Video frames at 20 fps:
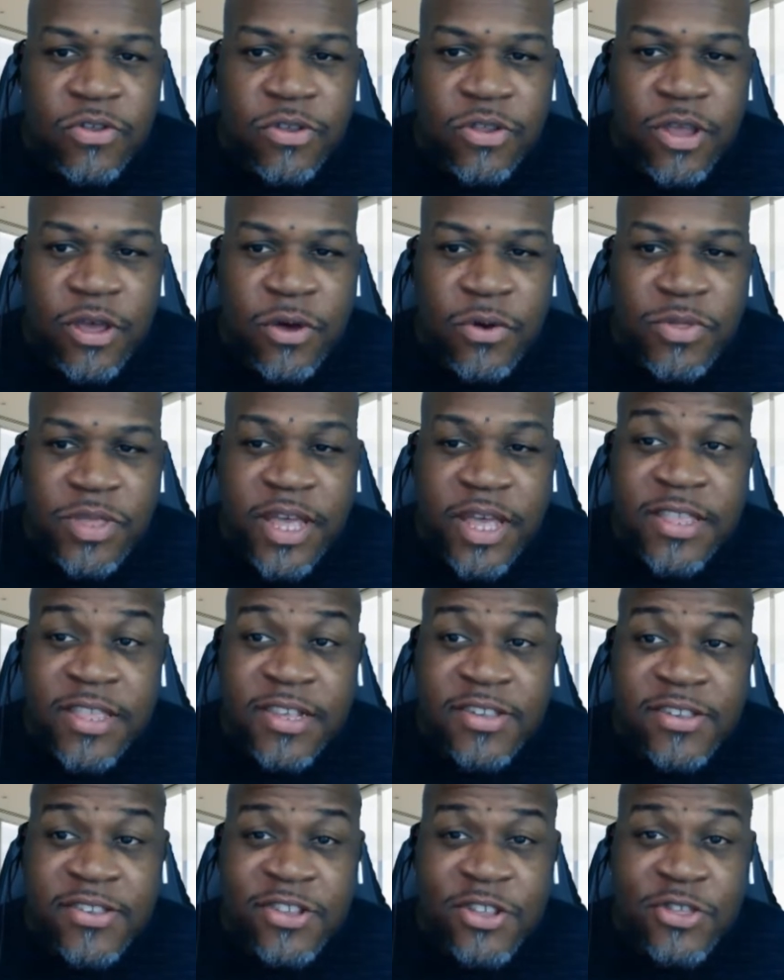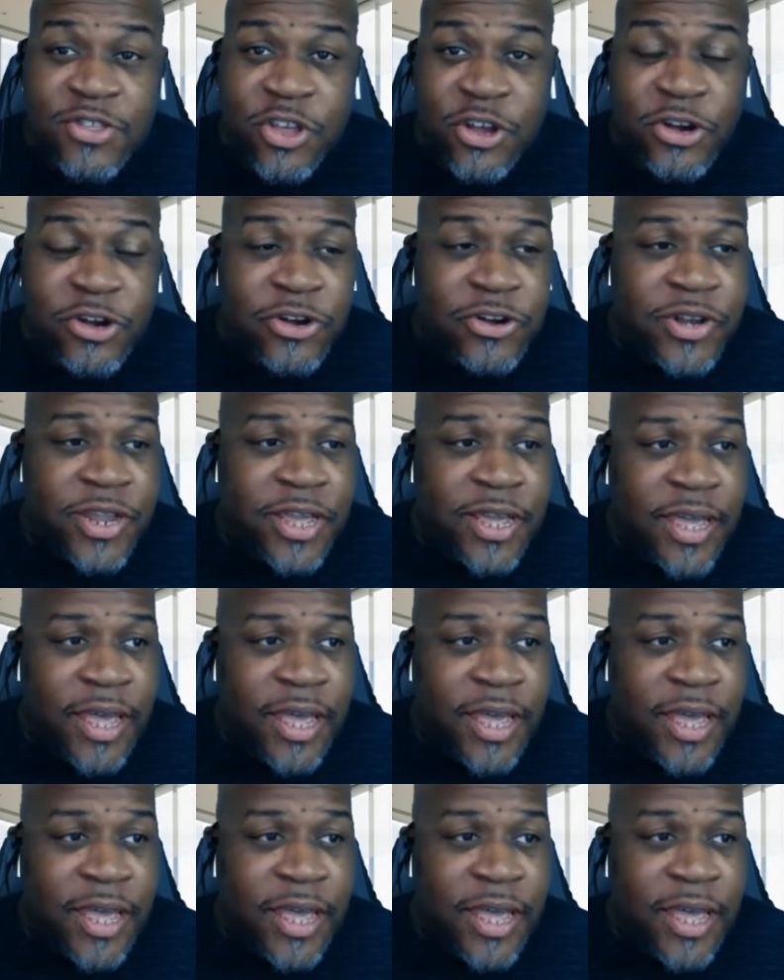know that this is the third